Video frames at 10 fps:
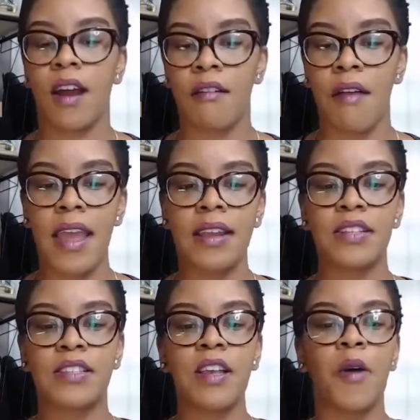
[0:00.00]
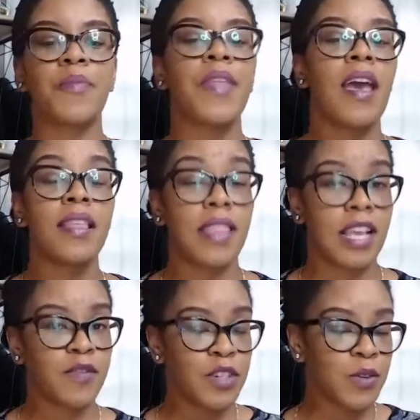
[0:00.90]
All right. So
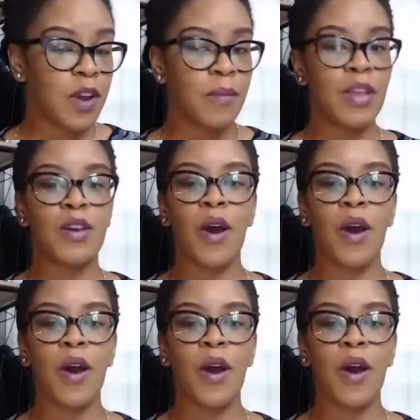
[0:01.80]
thanks for joining me.